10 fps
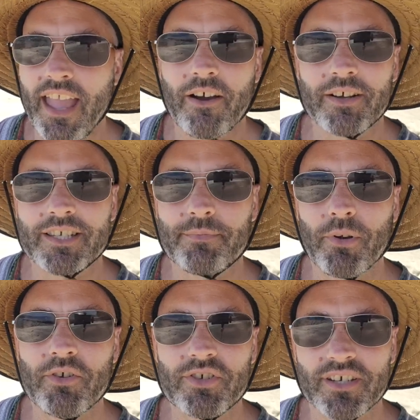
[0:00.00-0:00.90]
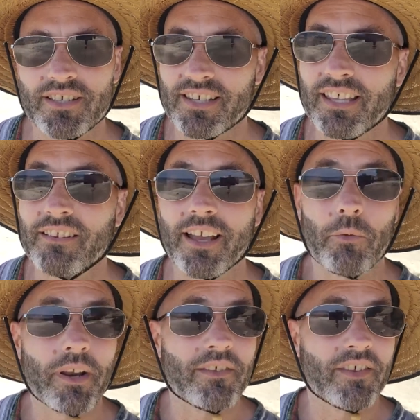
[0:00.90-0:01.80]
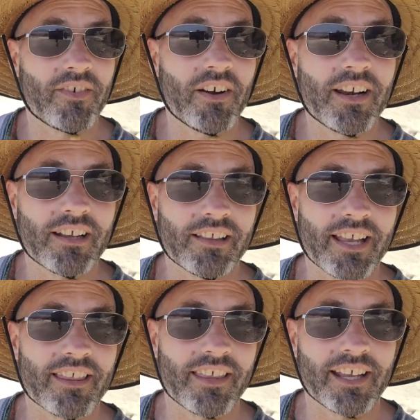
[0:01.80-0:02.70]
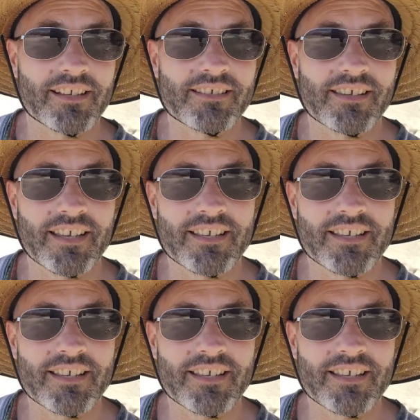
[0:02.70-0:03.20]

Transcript: our exposure to sunlight, one of the very clear things